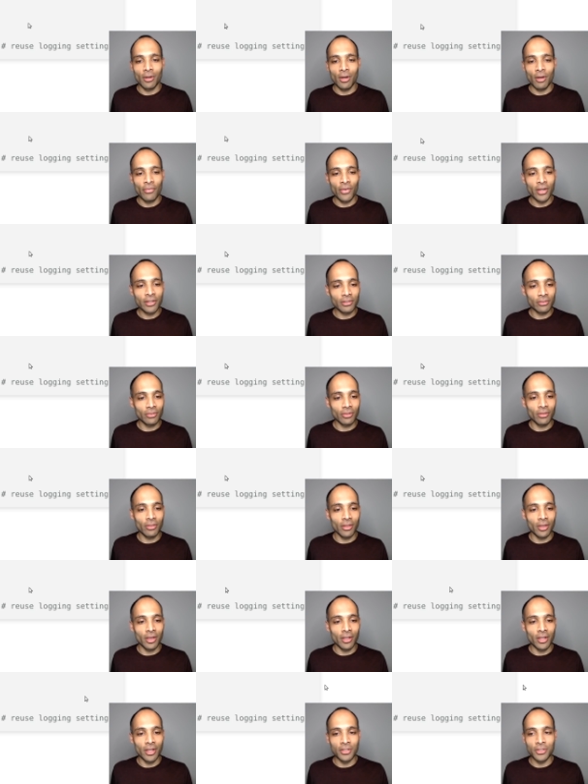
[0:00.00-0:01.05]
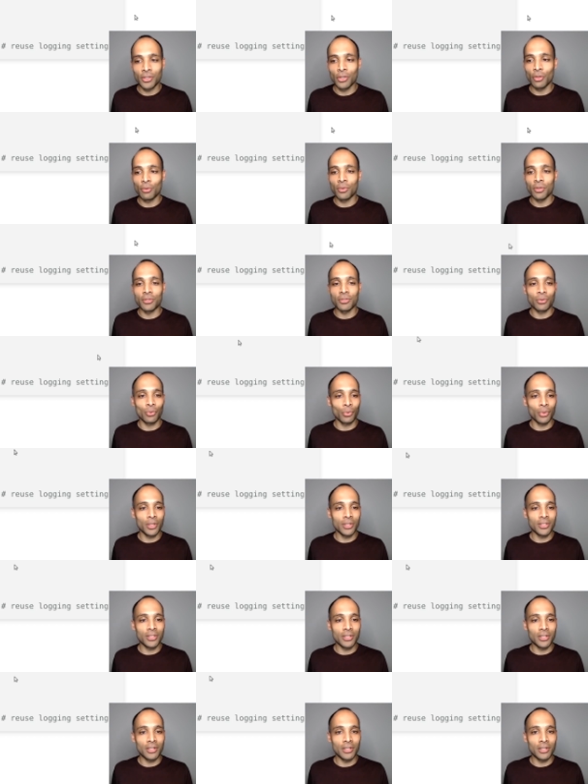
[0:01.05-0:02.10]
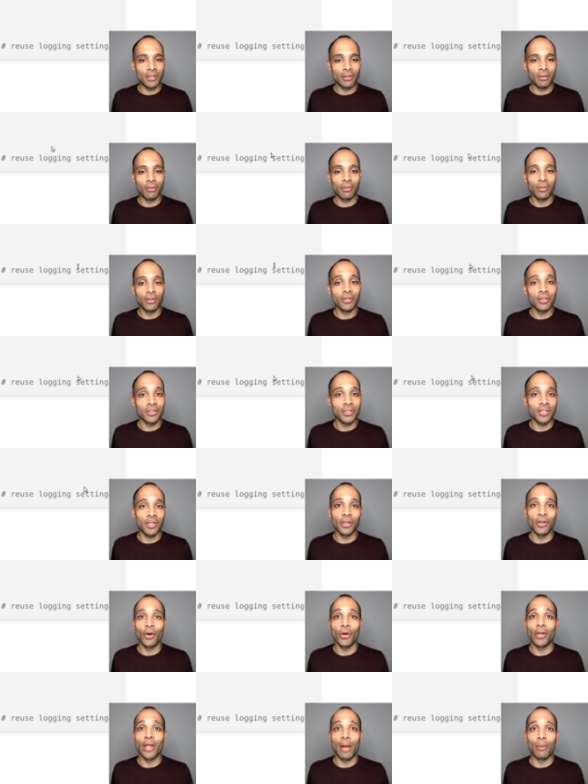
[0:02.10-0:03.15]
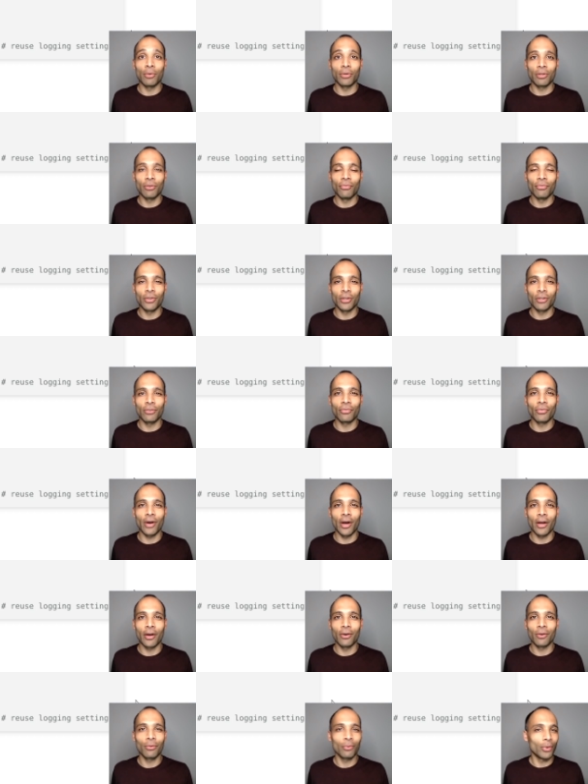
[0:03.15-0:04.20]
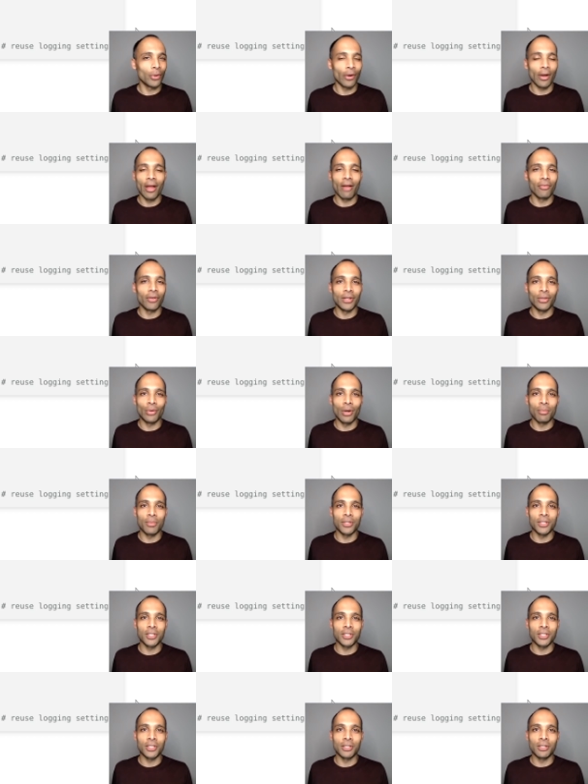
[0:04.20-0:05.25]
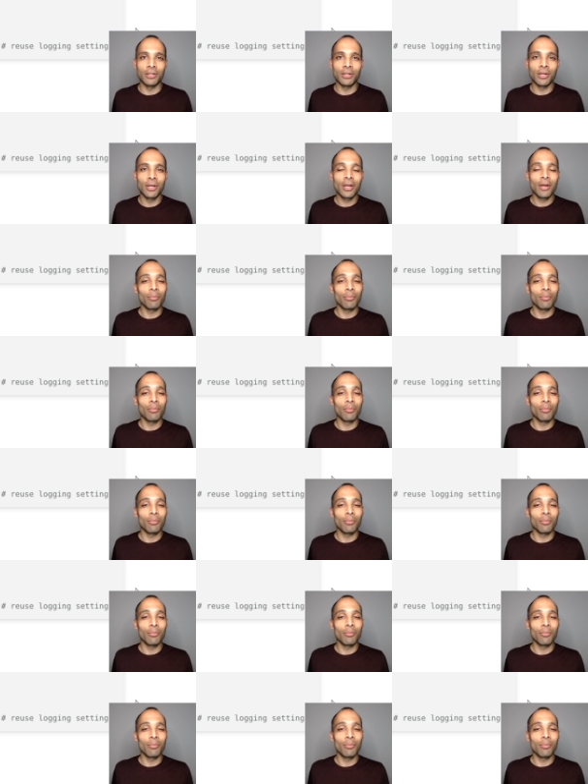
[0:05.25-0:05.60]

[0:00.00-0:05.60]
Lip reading: Effectively then, as humans, we see this in our YAML config file. We don't have any repetition.